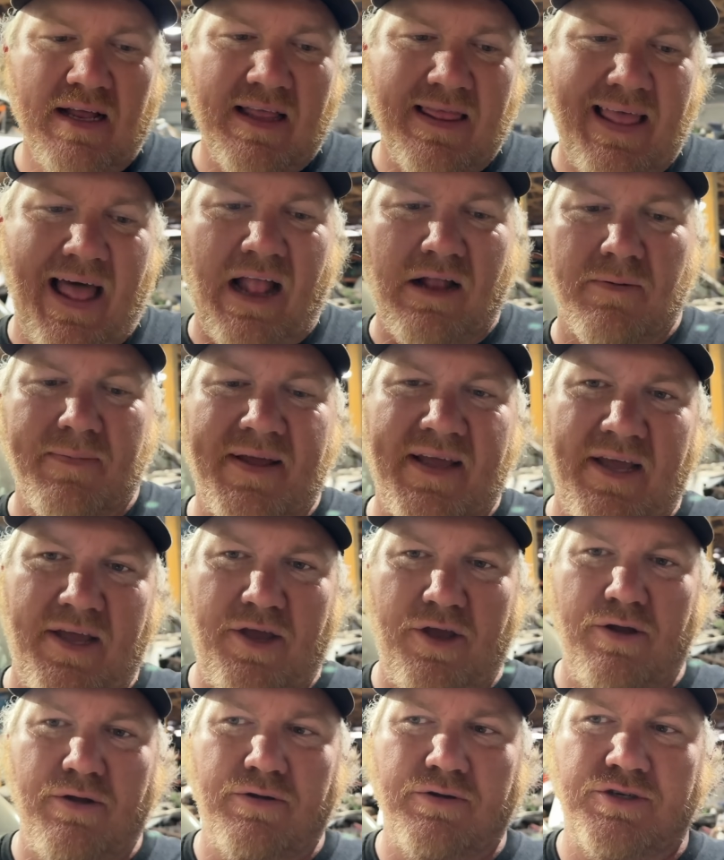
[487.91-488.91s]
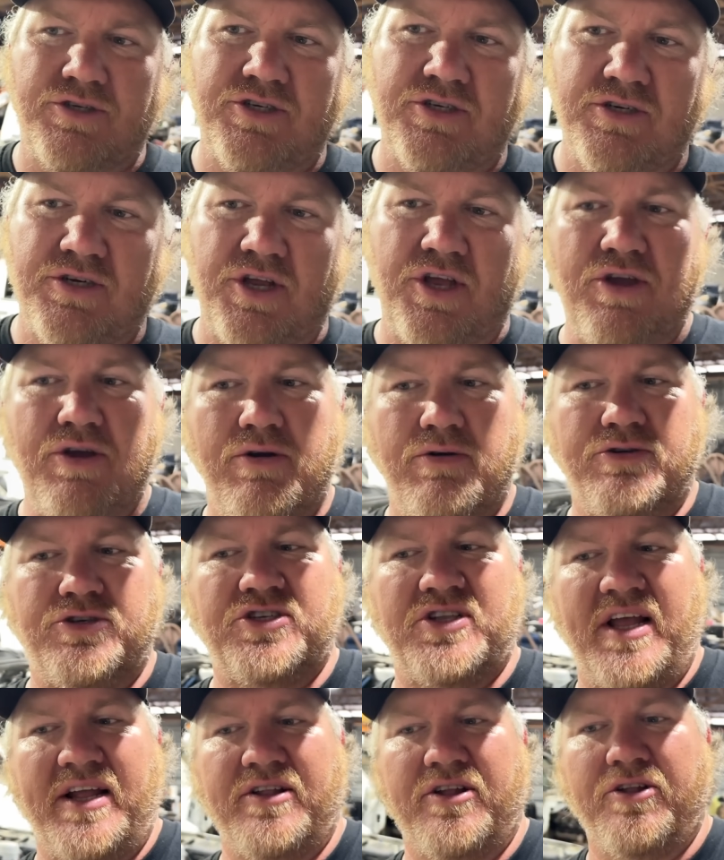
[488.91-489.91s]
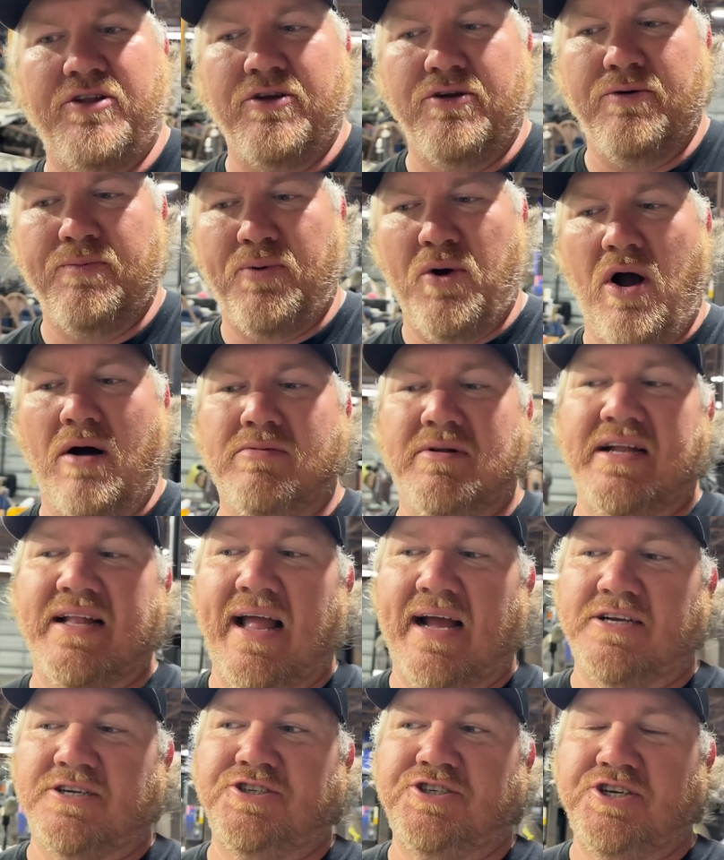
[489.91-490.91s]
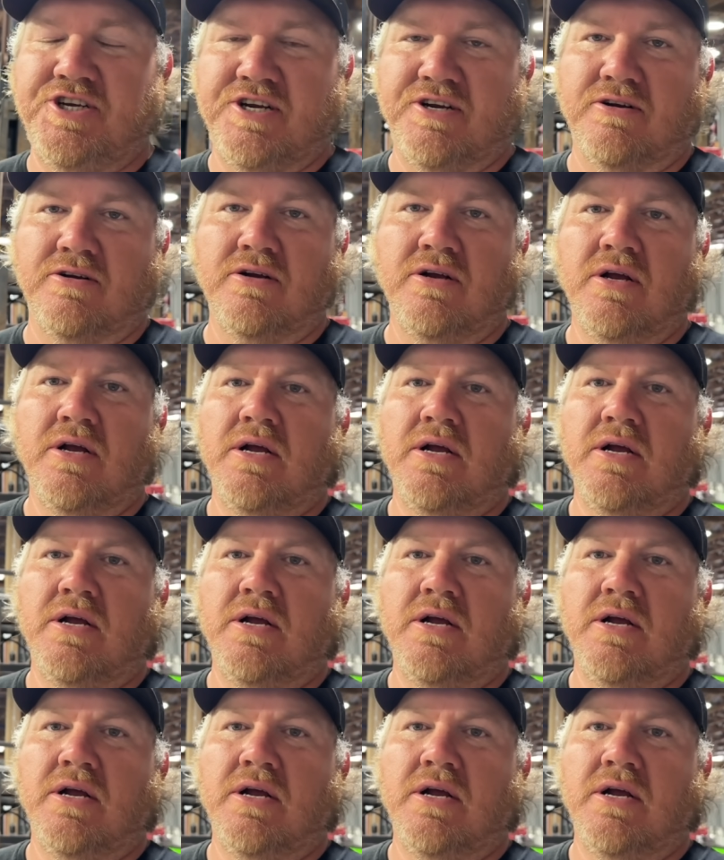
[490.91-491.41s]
That'll be a huge thing to do probably next year.